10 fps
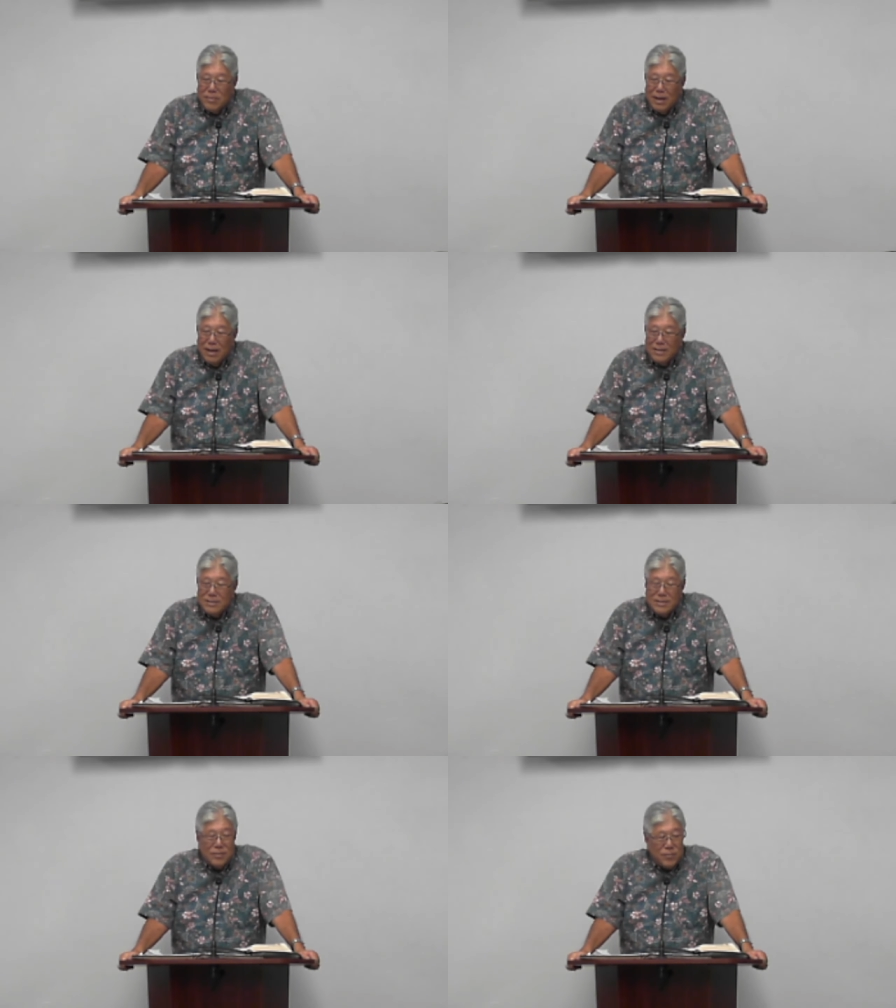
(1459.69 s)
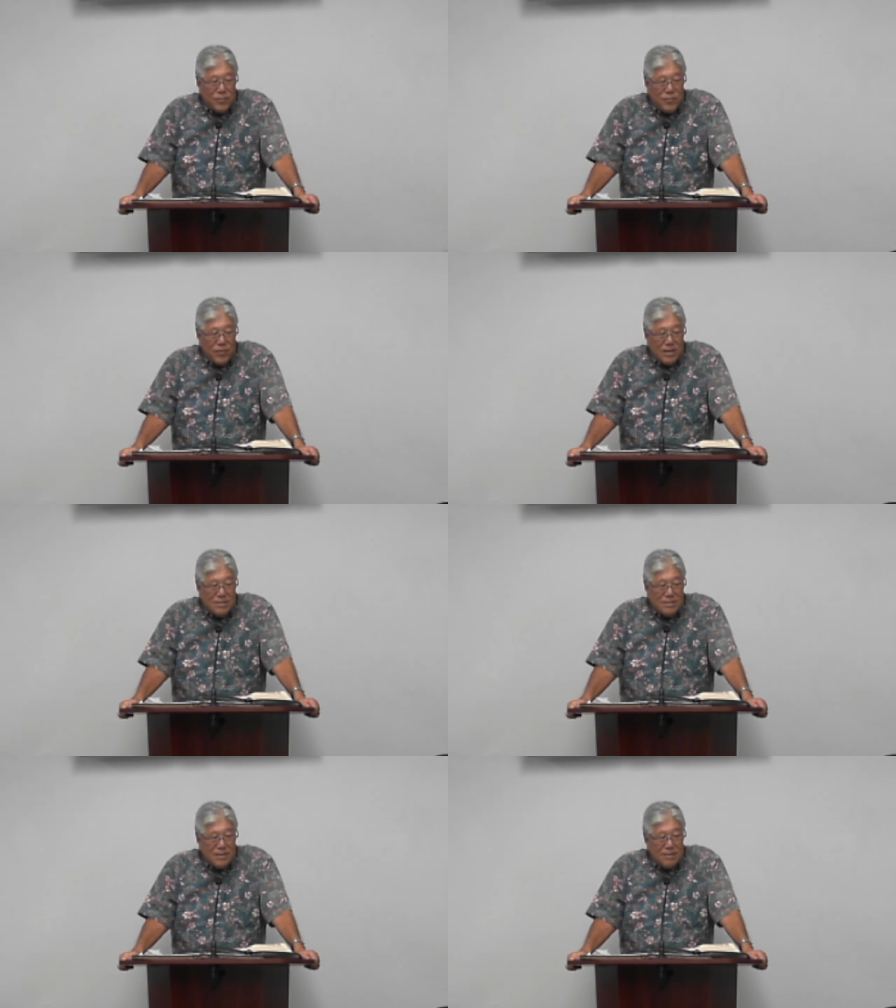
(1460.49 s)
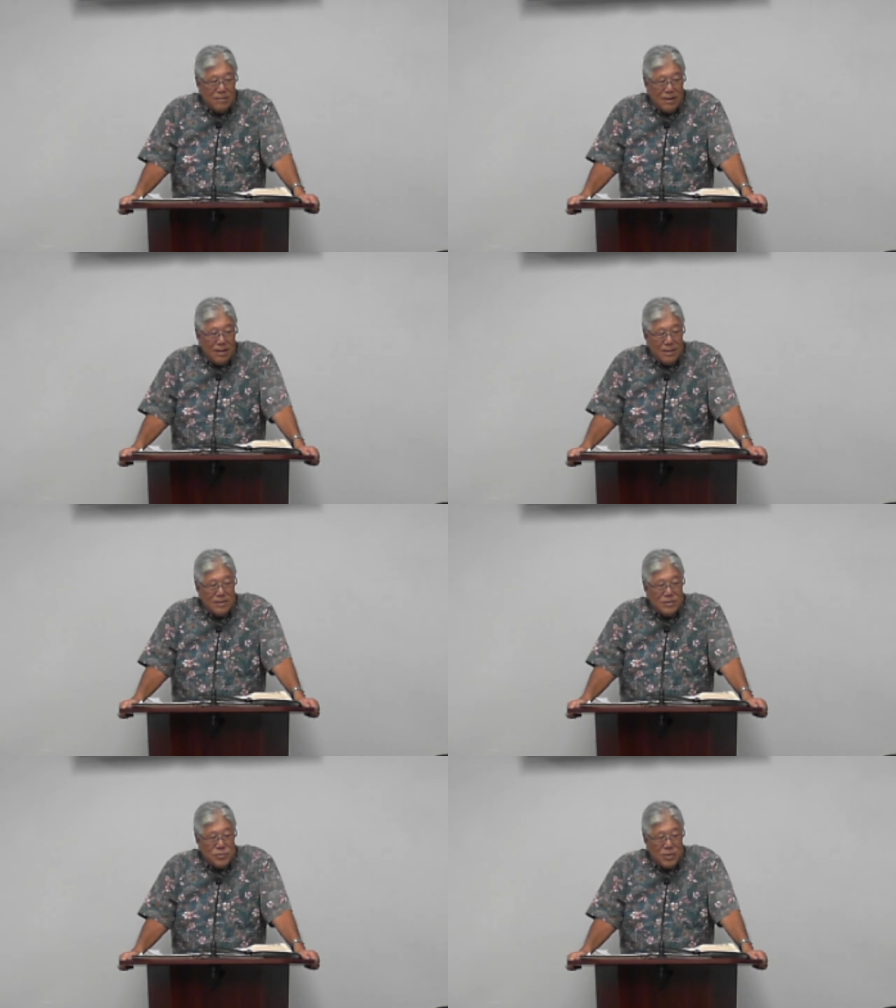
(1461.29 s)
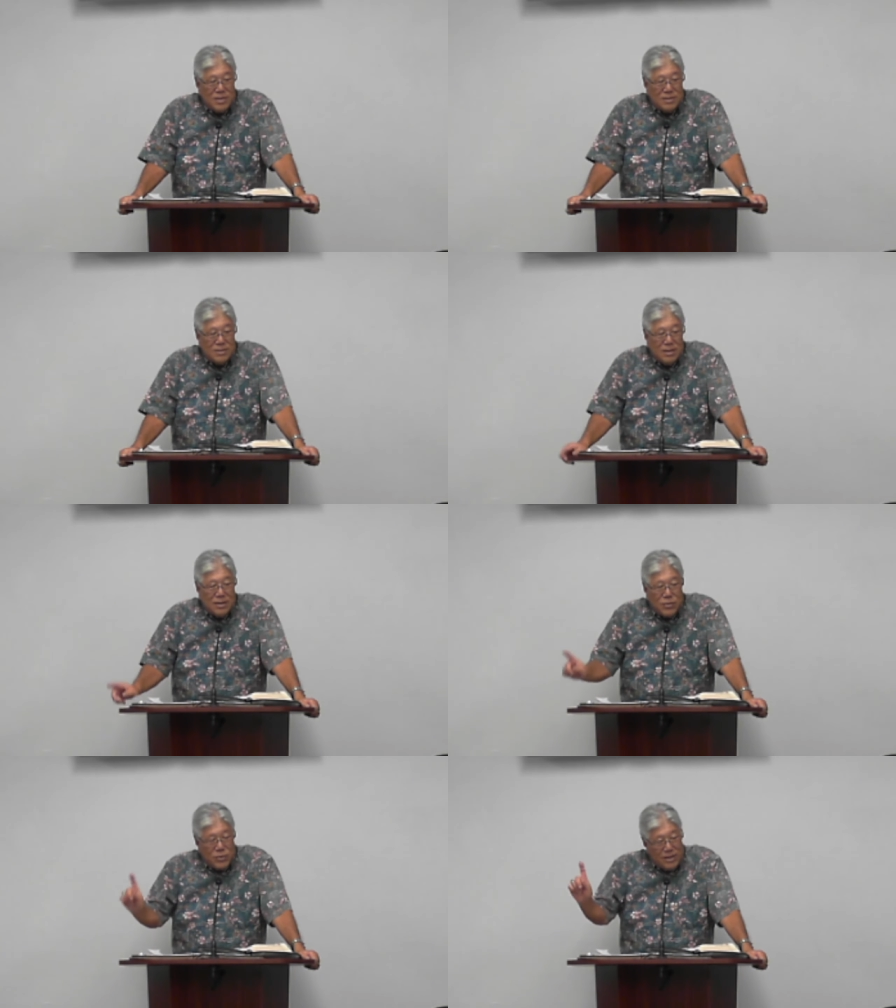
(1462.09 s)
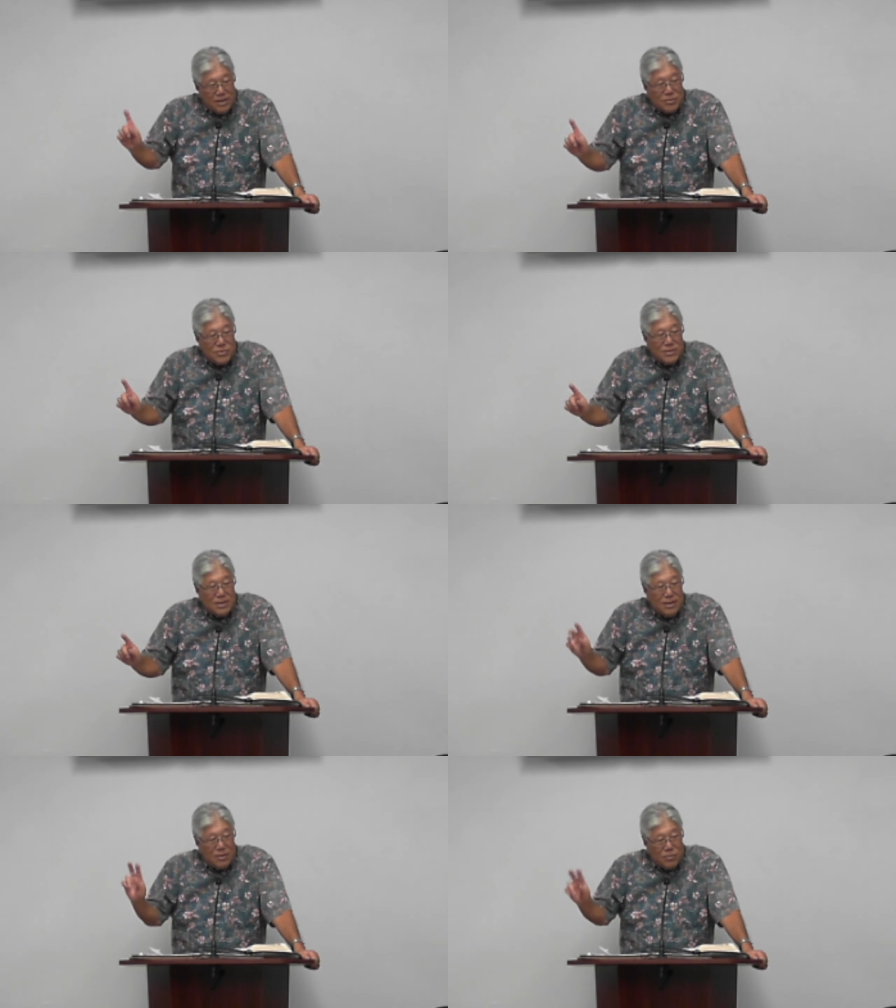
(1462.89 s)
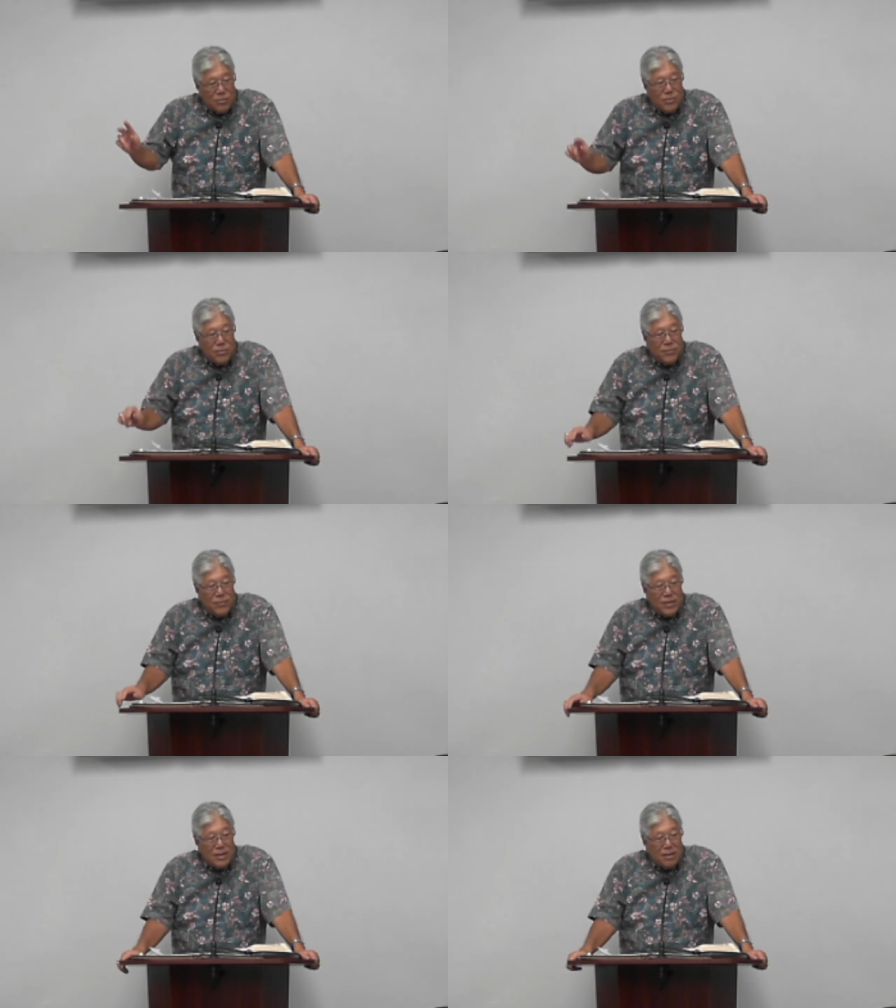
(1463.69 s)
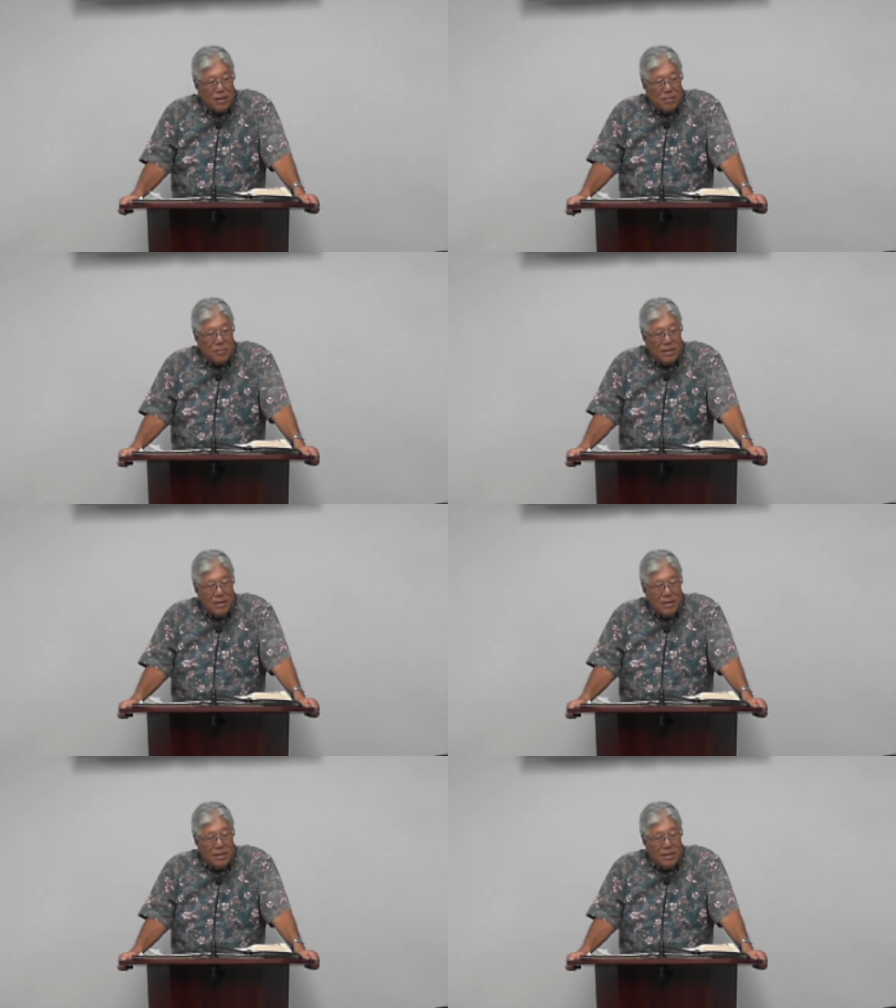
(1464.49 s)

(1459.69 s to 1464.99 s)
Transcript: I had several friends that had that choice. You either go jail or you go Vietnam.